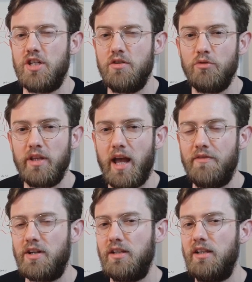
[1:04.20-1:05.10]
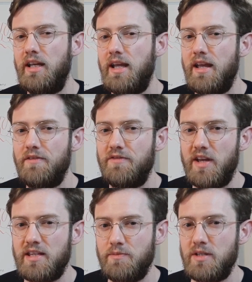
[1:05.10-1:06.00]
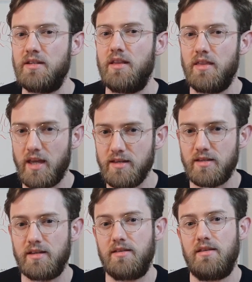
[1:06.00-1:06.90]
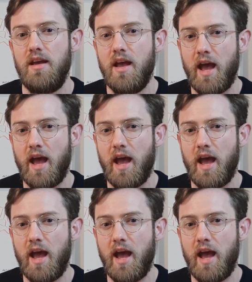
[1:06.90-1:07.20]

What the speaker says: didn't really have a clear investment thesis.